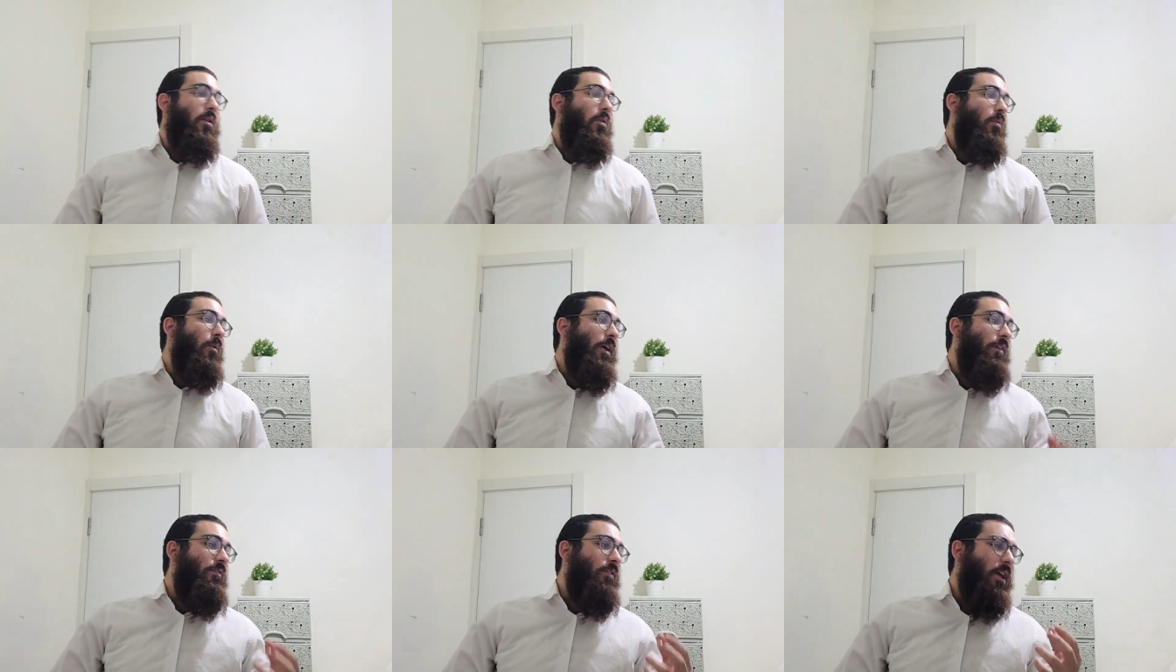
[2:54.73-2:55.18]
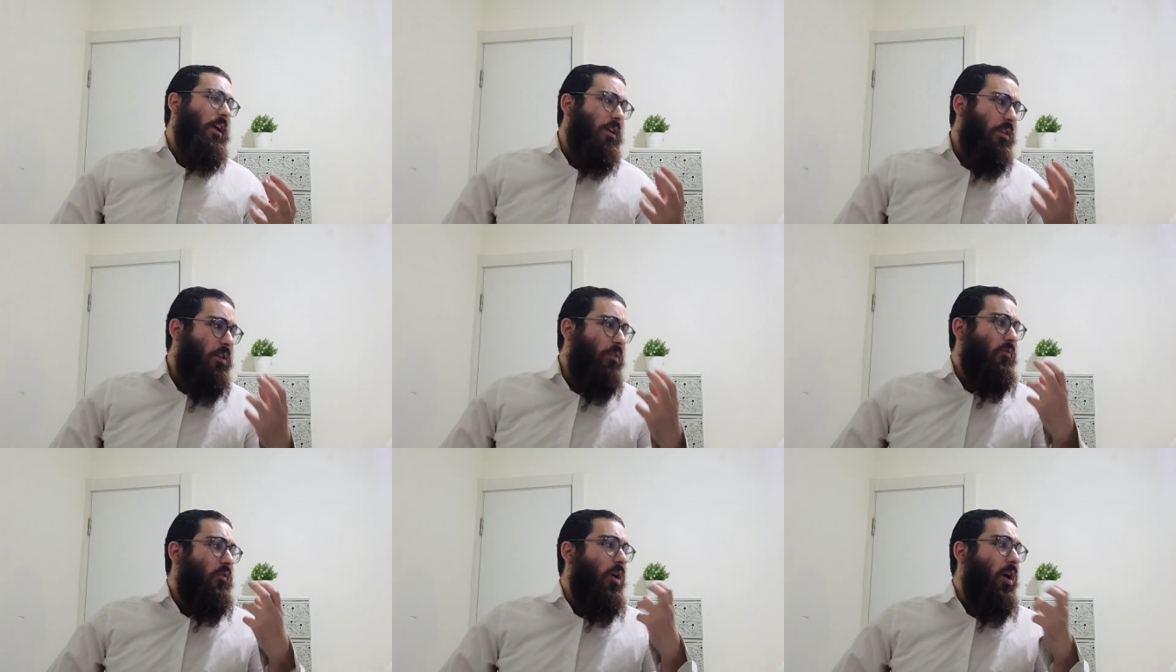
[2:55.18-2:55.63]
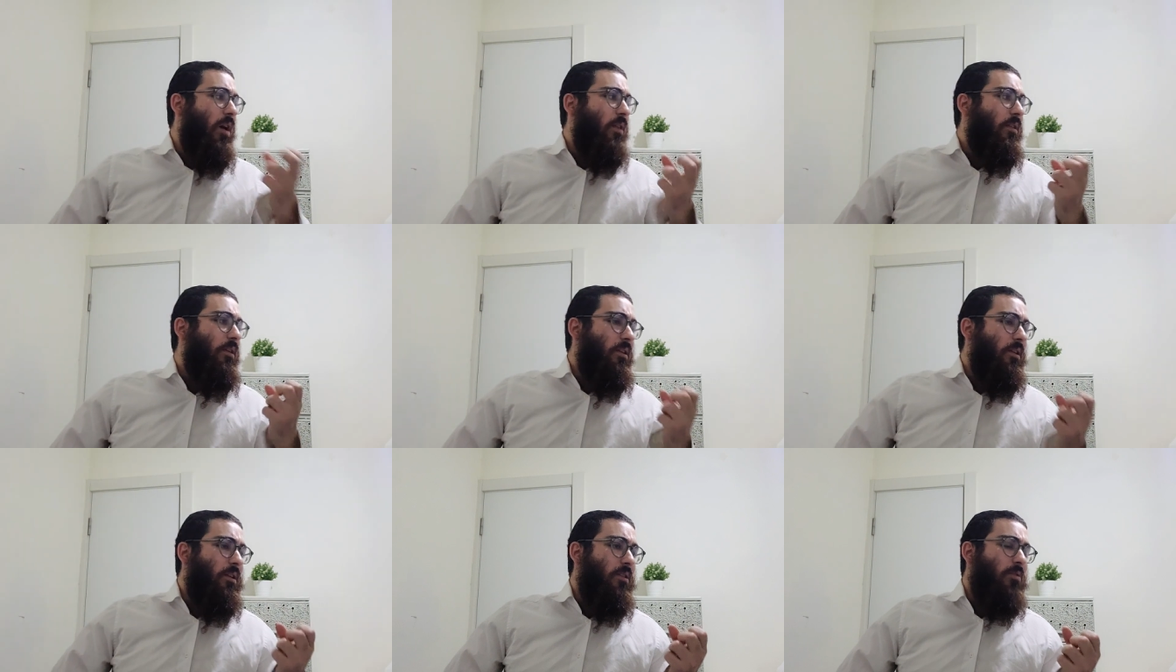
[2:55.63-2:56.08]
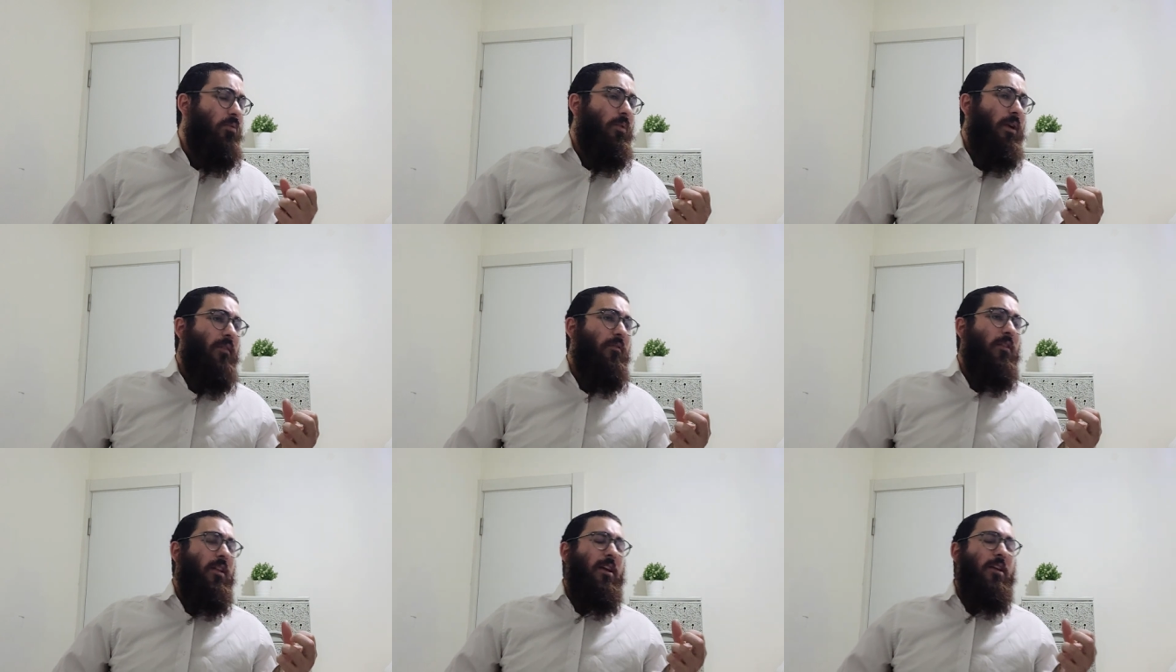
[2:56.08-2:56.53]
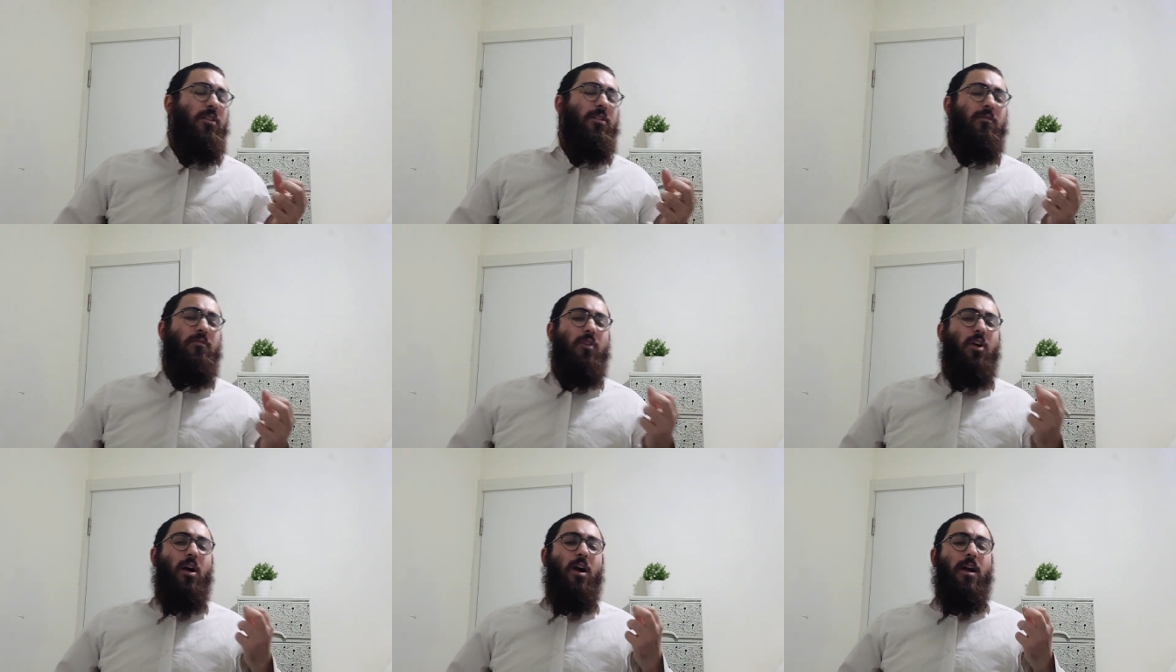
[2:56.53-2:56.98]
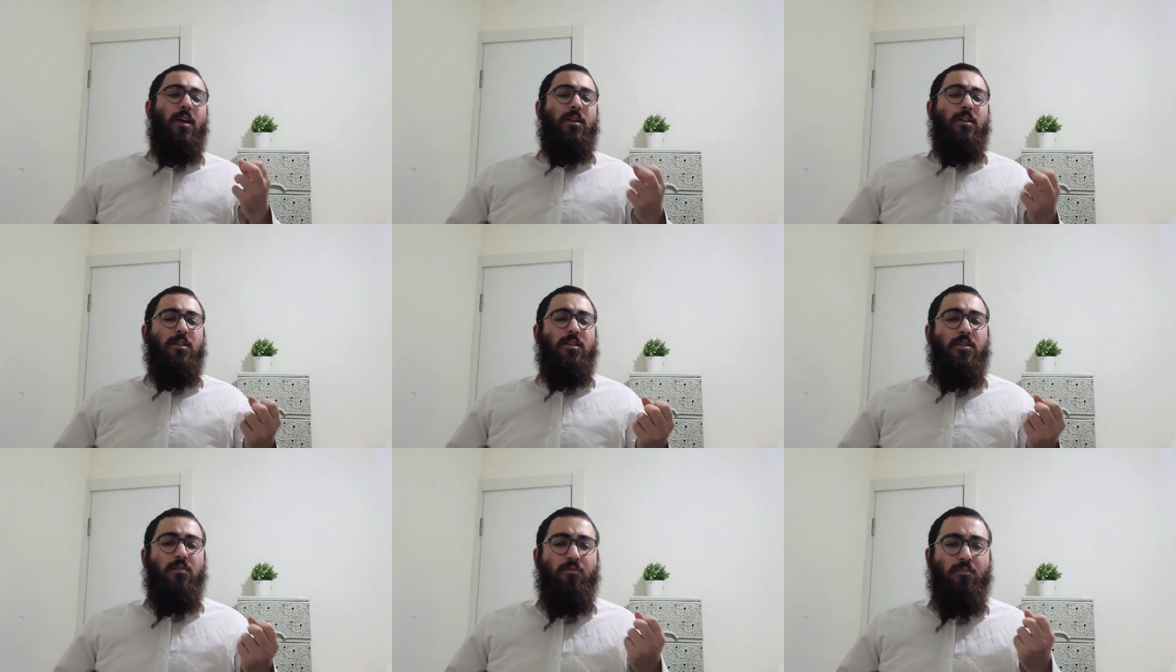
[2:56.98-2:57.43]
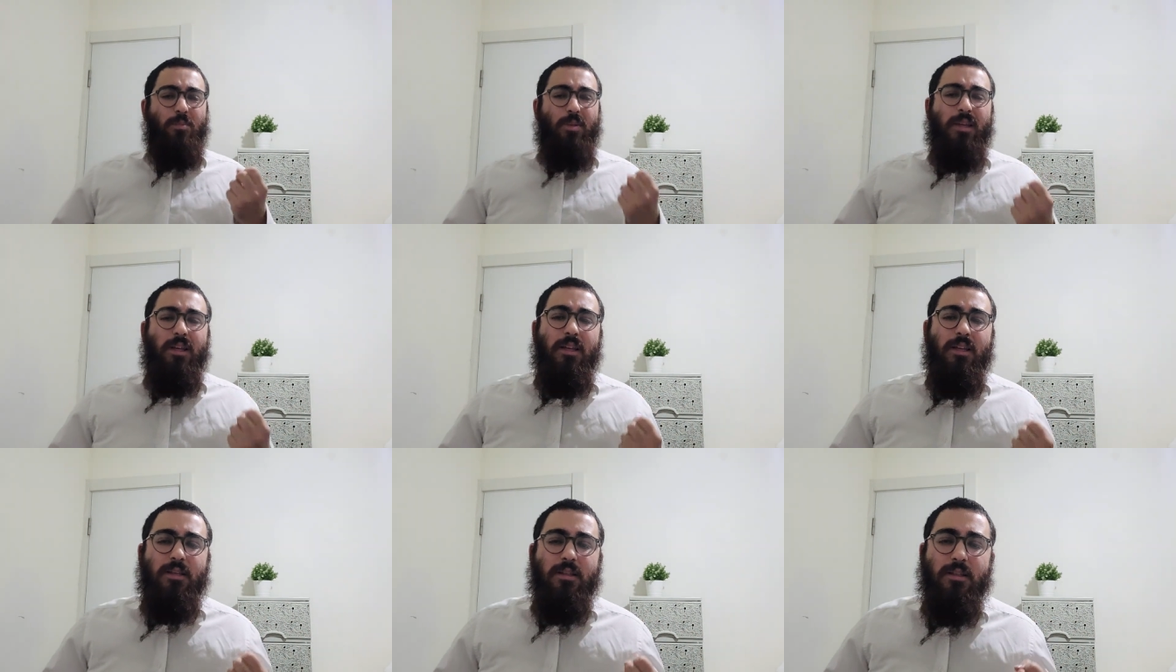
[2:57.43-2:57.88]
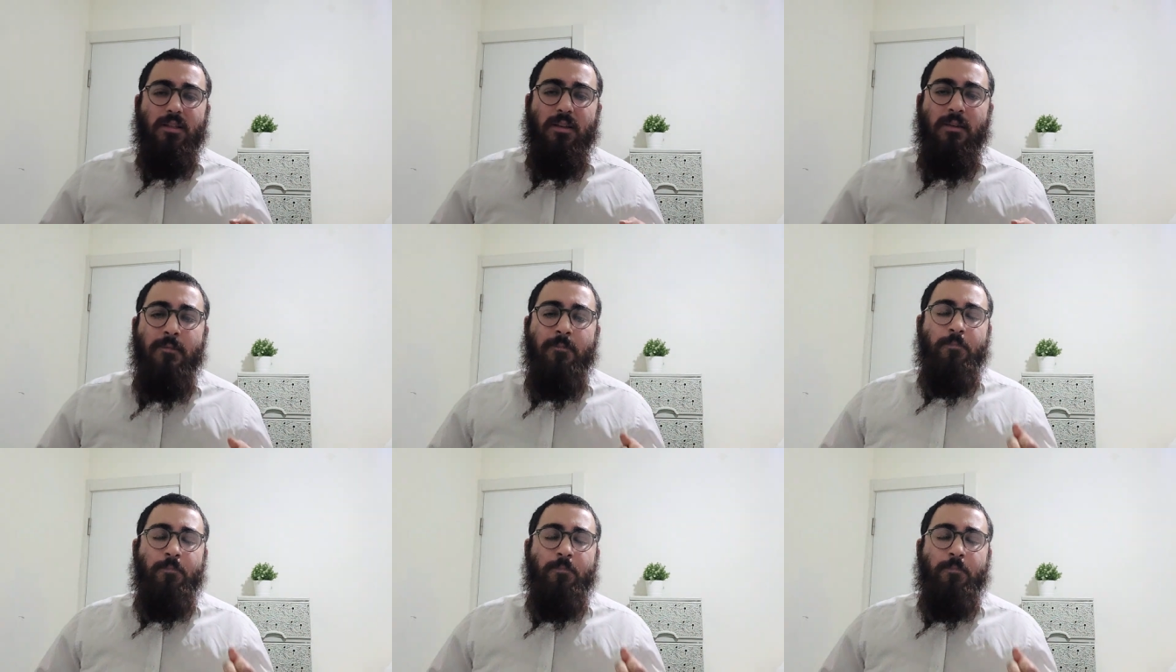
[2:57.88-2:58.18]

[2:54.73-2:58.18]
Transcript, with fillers: a wavelength of godliness, a wavelength of kindness, of peace,